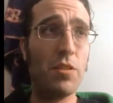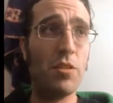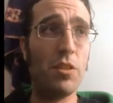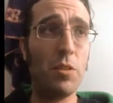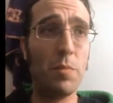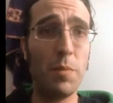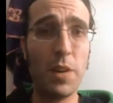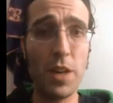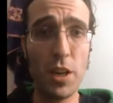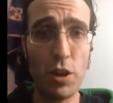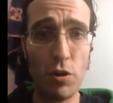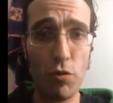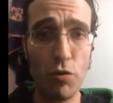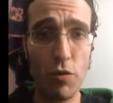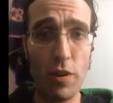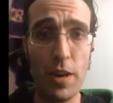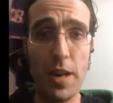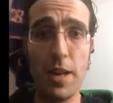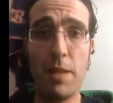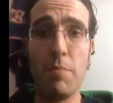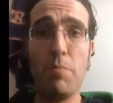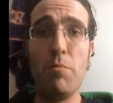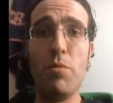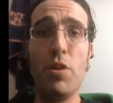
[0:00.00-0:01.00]
a little bit of
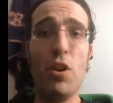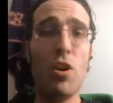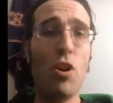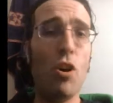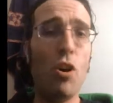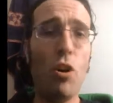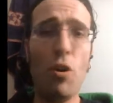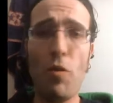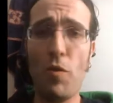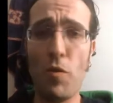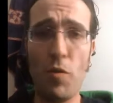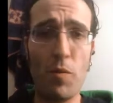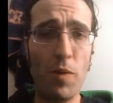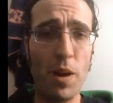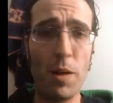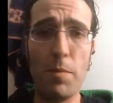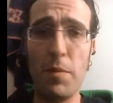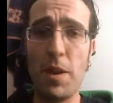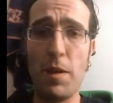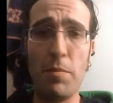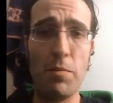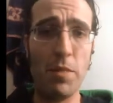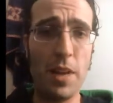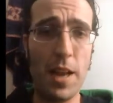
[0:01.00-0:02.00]
cream, but
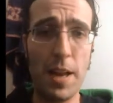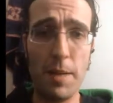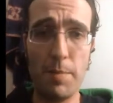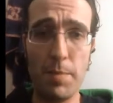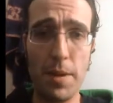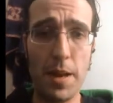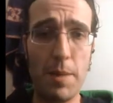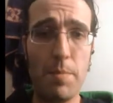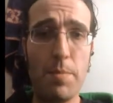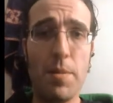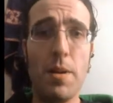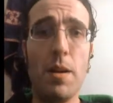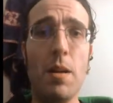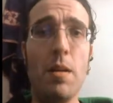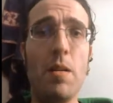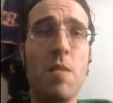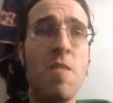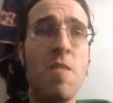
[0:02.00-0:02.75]
overwhelming black pepper.